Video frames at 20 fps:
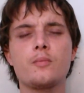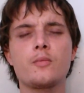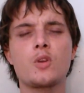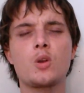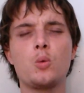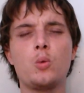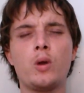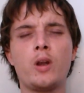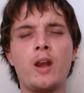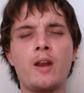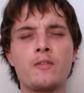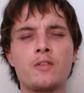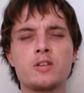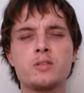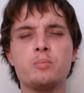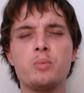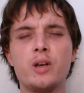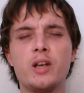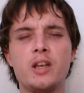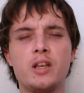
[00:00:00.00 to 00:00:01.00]
whatever's
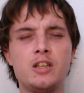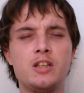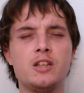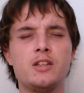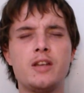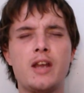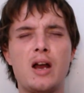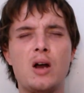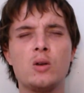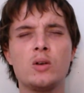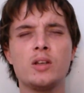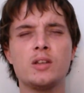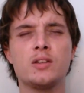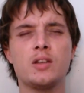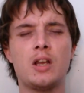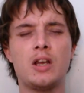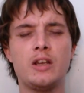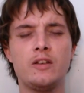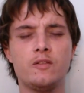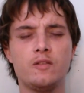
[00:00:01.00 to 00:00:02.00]
bringing you down in
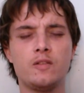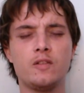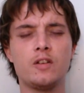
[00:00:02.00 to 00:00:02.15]
life,